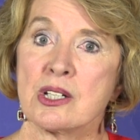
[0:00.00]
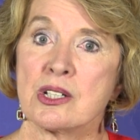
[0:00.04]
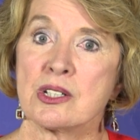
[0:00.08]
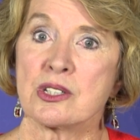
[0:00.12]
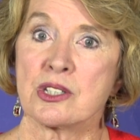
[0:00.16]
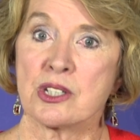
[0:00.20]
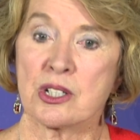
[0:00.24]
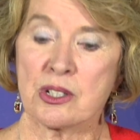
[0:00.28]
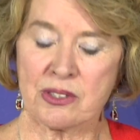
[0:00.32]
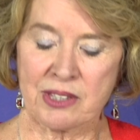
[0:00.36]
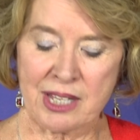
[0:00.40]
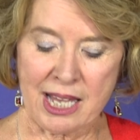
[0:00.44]

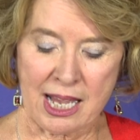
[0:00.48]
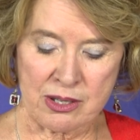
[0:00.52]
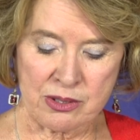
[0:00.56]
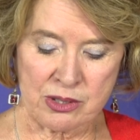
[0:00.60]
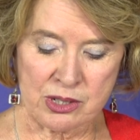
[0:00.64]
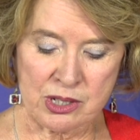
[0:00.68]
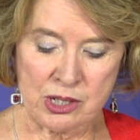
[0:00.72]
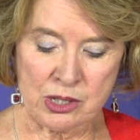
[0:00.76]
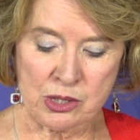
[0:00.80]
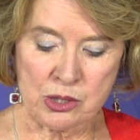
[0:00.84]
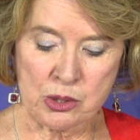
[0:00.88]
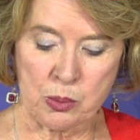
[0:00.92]

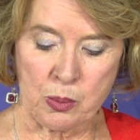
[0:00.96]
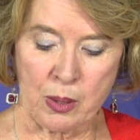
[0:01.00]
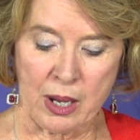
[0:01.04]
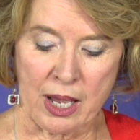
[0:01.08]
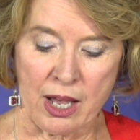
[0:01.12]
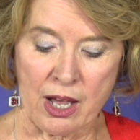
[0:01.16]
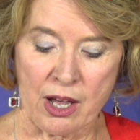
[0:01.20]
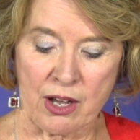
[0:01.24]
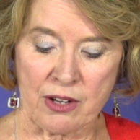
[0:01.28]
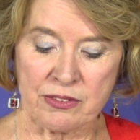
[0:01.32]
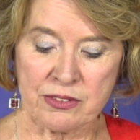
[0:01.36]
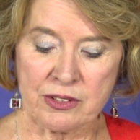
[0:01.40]

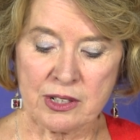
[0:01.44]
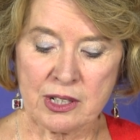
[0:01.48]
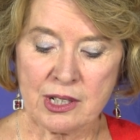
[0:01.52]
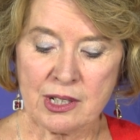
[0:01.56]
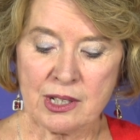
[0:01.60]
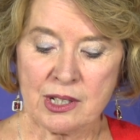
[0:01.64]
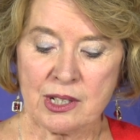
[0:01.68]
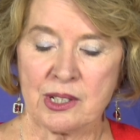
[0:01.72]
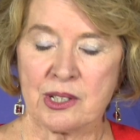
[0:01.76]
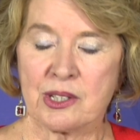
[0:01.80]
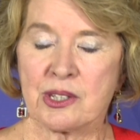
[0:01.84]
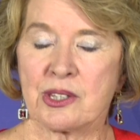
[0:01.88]
2012
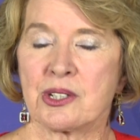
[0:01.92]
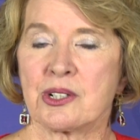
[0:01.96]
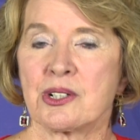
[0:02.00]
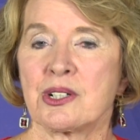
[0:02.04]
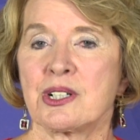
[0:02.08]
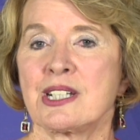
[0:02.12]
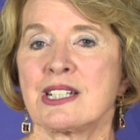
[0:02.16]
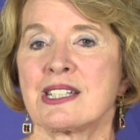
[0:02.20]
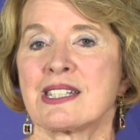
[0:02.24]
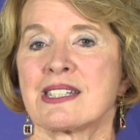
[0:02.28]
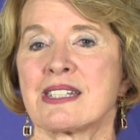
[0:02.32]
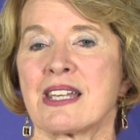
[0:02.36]

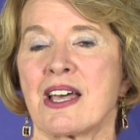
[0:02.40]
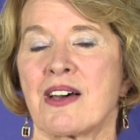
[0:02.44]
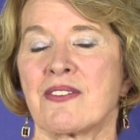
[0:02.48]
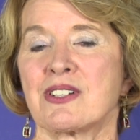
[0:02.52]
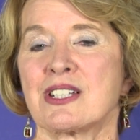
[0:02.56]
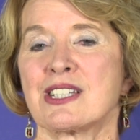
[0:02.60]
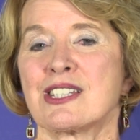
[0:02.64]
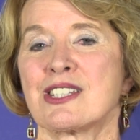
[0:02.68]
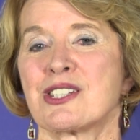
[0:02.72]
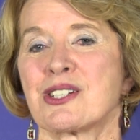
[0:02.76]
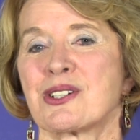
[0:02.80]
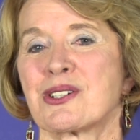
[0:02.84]

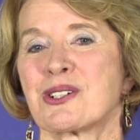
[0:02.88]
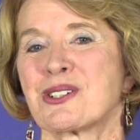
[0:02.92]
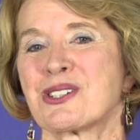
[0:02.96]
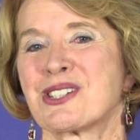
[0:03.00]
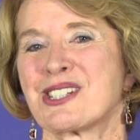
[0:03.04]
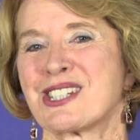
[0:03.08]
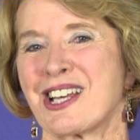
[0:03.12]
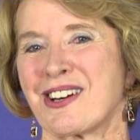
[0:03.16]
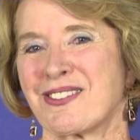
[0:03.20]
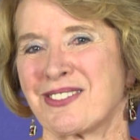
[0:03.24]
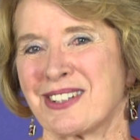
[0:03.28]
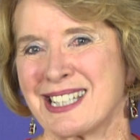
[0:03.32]

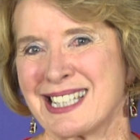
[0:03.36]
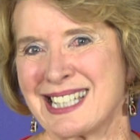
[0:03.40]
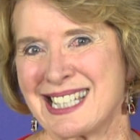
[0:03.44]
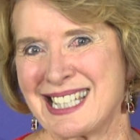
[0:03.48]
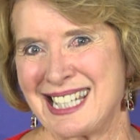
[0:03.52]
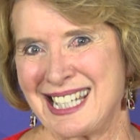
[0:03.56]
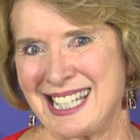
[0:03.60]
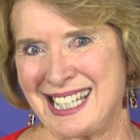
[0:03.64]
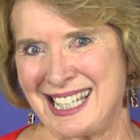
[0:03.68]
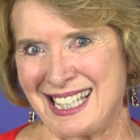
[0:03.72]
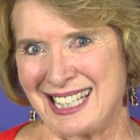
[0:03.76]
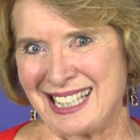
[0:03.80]

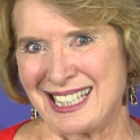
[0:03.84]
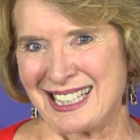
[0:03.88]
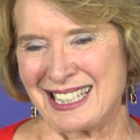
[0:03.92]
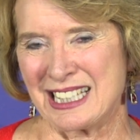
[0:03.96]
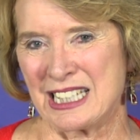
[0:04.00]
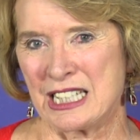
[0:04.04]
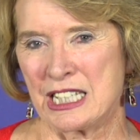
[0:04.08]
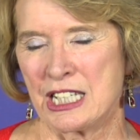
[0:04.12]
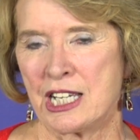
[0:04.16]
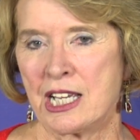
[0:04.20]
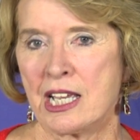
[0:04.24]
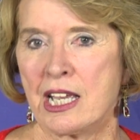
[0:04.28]

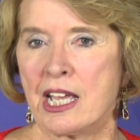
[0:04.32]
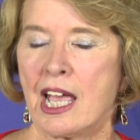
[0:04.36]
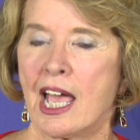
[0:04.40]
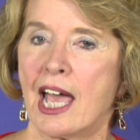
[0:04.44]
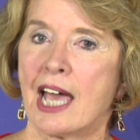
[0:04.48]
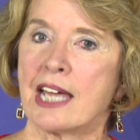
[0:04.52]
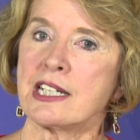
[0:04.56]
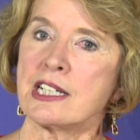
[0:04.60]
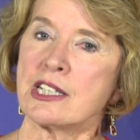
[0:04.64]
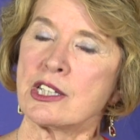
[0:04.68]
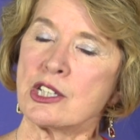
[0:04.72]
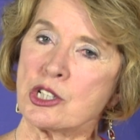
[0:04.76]
37017.
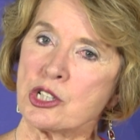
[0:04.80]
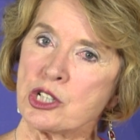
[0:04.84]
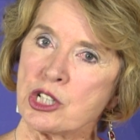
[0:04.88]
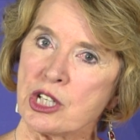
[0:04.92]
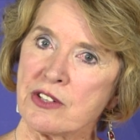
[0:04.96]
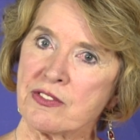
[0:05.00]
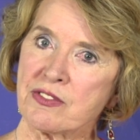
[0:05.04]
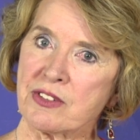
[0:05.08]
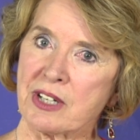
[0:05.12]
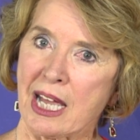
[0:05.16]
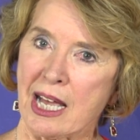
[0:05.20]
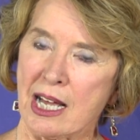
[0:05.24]
And in the
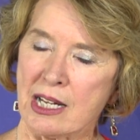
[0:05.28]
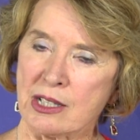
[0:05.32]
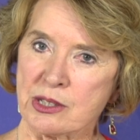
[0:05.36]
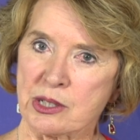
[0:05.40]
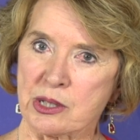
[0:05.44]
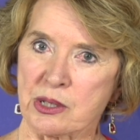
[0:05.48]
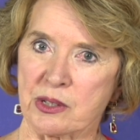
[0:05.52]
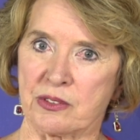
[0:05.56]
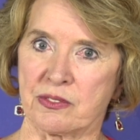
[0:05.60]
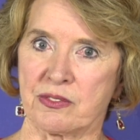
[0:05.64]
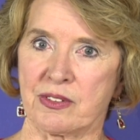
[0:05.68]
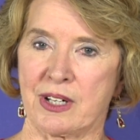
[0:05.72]
chief
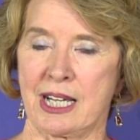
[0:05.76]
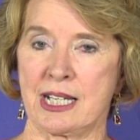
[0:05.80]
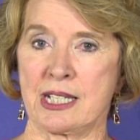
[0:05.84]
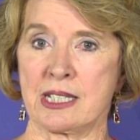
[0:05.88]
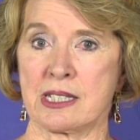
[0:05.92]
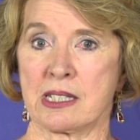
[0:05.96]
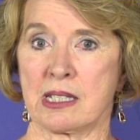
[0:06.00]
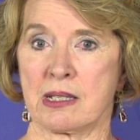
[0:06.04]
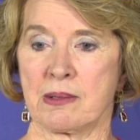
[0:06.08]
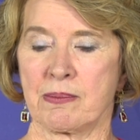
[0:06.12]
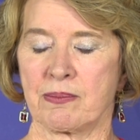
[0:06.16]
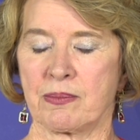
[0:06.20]
counsel
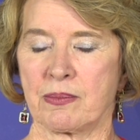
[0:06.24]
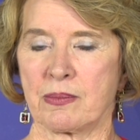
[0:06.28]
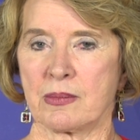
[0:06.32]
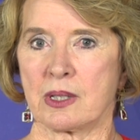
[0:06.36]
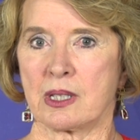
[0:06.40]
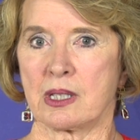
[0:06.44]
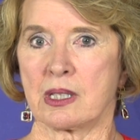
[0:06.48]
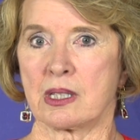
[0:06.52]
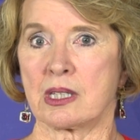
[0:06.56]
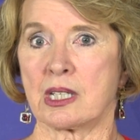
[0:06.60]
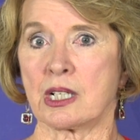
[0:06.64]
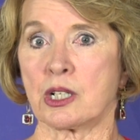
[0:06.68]
advice,
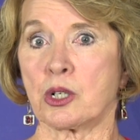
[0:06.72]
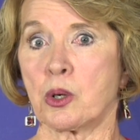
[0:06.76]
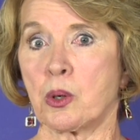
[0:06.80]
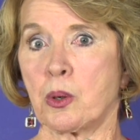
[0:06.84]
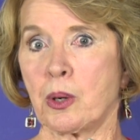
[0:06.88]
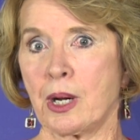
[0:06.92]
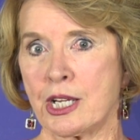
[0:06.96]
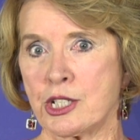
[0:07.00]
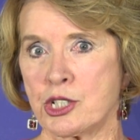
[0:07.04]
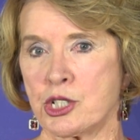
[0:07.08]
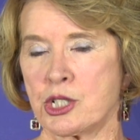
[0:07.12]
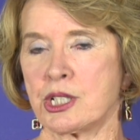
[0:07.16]
the
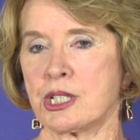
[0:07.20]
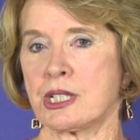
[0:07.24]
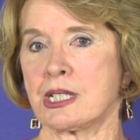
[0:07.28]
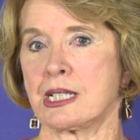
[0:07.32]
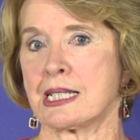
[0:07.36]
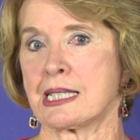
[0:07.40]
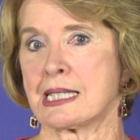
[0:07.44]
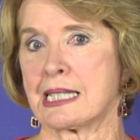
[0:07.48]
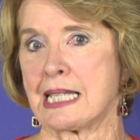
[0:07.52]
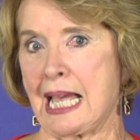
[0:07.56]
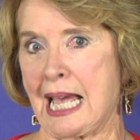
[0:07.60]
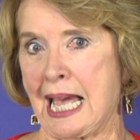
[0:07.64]
question
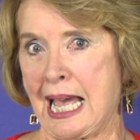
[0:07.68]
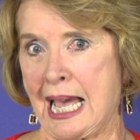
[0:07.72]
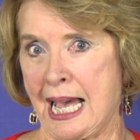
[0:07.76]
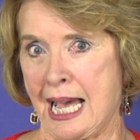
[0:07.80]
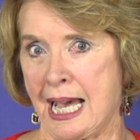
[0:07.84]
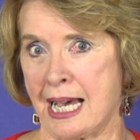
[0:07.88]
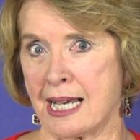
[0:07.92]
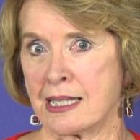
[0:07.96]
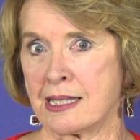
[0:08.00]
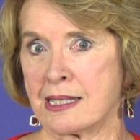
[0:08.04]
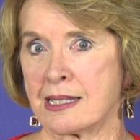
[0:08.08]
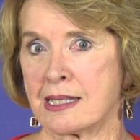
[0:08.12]
is
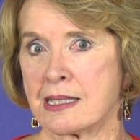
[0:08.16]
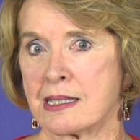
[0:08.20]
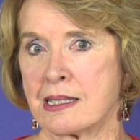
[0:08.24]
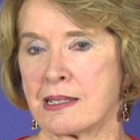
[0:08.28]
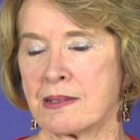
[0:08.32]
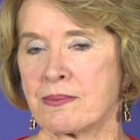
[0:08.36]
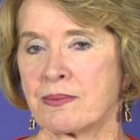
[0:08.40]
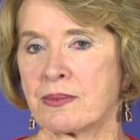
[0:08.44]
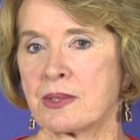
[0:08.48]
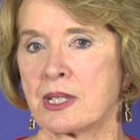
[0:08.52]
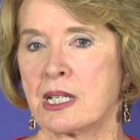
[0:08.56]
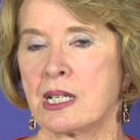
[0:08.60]
asked,
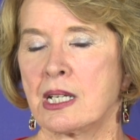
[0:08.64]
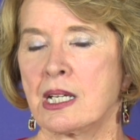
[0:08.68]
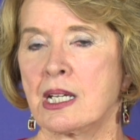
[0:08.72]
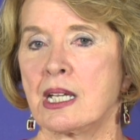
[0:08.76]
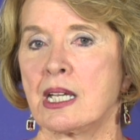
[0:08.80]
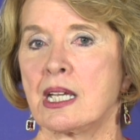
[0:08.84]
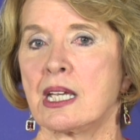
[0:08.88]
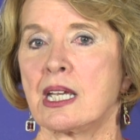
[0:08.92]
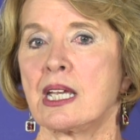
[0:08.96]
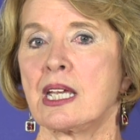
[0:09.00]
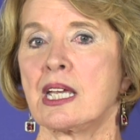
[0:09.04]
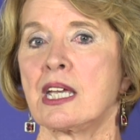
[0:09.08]

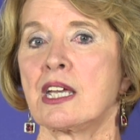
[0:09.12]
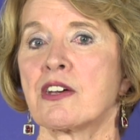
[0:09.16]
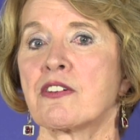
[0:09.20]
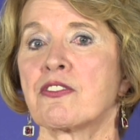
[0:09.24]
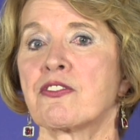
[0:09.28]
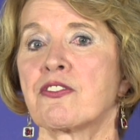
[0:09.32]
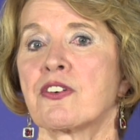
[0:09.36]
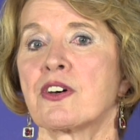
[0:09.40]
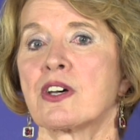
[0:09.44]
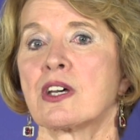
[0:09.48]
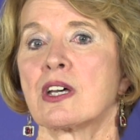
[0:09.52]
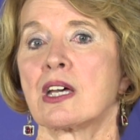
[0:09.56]

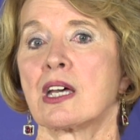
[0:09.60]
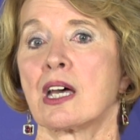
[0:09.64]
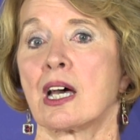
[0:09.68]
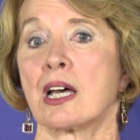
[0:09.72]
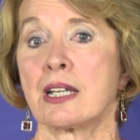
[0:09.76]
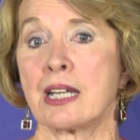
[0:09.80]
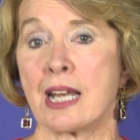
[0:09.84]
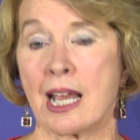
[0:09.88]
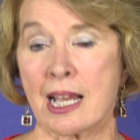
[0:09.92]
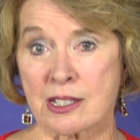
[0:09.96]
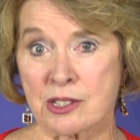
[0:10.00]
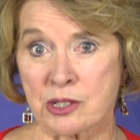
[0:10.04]
if
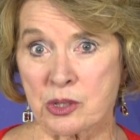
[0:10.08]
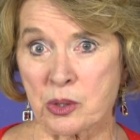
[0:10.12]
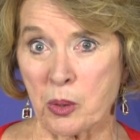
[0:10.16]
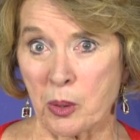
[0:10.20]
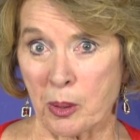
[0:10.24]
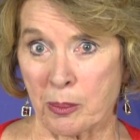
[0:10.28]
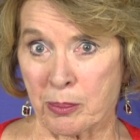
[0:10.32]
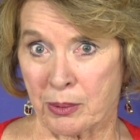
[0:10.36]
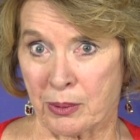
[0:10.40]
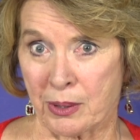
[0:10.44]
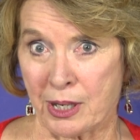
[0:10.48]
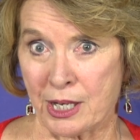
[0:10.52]
an S
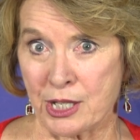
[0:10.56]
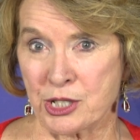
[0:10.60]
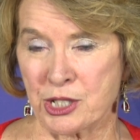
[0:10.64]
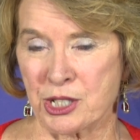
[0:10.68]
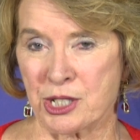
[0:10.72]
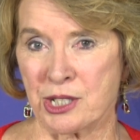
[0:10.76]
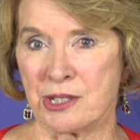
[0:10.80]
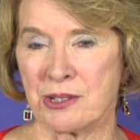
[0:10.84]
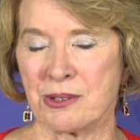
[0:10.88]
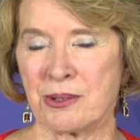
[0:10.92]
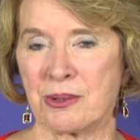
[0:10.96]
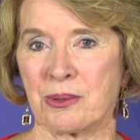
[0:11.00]

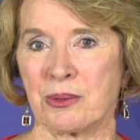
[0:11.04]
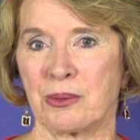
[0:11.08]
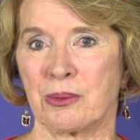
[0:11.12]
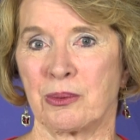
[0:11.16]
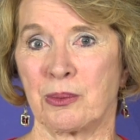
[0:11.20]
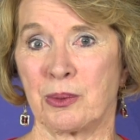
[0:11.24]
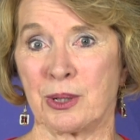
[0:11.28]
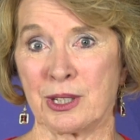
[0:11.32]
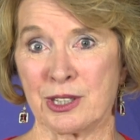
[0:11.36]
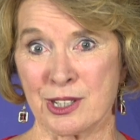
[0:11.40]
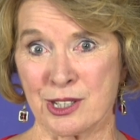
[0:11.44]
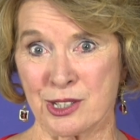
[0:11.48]
corporation
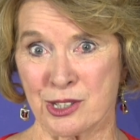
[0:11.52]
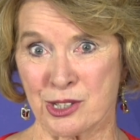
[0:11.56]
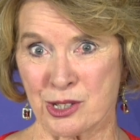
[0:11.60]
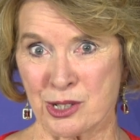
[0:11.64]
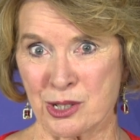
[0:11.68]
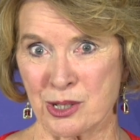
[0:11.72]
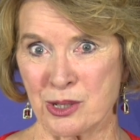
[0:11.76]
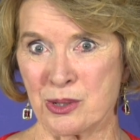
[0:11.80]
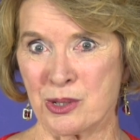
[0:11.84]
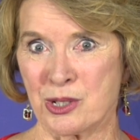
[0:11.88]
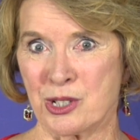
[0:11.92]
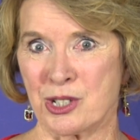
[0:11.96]
with its
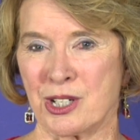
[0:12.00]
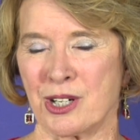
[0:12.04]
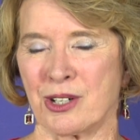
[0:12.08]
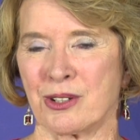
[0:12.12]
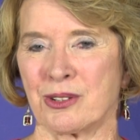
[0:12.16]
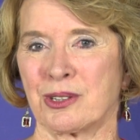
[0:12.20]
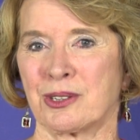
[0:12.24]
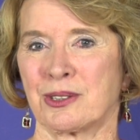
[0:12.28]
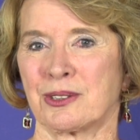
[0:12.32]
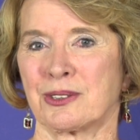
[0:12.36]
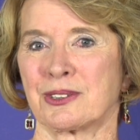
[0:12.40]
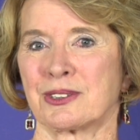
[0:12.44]
two
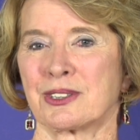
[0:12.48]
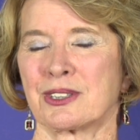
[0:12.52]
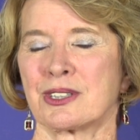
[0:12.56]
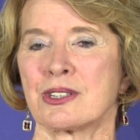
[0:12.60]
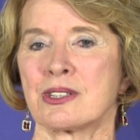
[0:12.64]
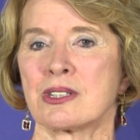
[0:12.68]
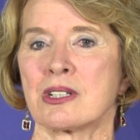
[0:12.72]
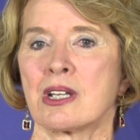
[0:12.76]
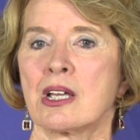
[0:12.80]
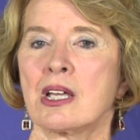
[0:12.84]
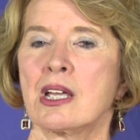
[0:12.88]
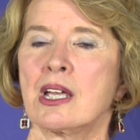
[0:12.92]

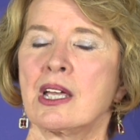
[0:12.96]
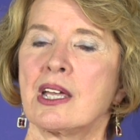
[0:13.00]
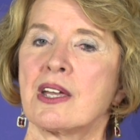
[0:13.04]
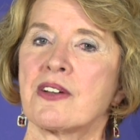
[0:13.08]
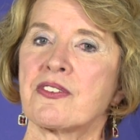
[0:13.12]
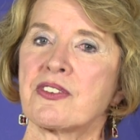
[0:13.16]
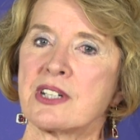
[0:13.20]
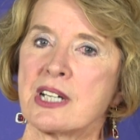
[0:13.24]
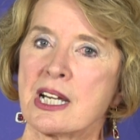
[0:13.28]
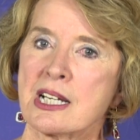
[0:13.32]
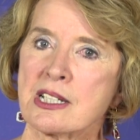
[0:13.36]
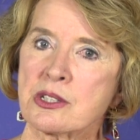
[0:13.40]
shareholders,
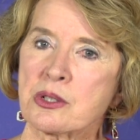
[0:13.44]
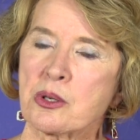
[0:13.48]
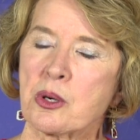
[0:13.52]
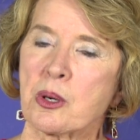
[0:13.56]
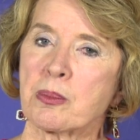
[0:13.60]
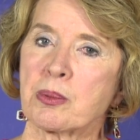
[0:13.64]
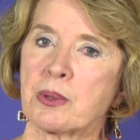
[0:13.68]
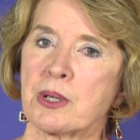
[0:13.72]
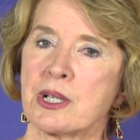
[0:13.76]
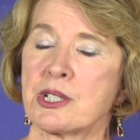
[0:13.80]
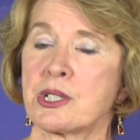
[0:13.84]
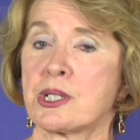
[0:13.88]
if an S
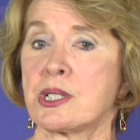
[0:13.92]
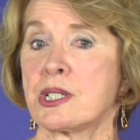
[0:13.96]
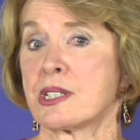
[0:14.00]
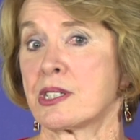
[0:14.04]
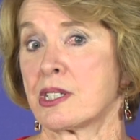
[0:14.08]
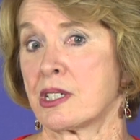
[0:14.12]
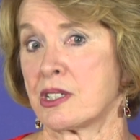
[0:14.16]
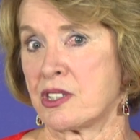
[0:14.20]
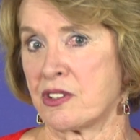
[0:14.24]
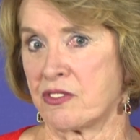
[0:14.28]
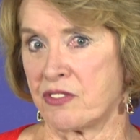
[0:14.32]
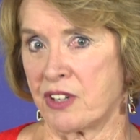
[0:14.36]
corporation
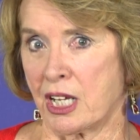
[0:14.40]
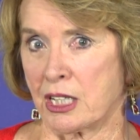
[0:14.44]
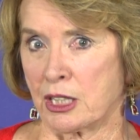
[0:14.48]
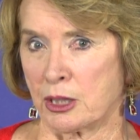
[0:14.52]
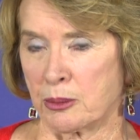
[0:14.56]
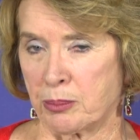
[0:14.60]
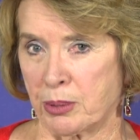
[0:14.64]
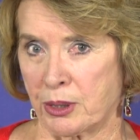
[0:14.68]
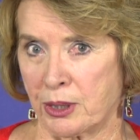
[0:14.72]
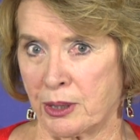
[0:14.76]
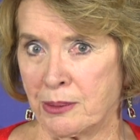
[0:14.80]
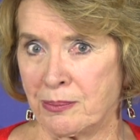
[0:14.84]
is a
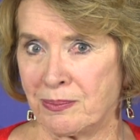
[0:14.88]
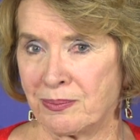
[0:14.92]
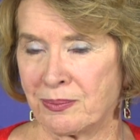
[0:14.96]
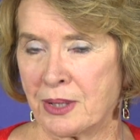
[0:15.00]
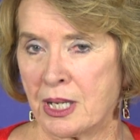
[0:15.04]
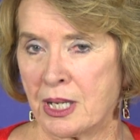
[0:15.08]
developer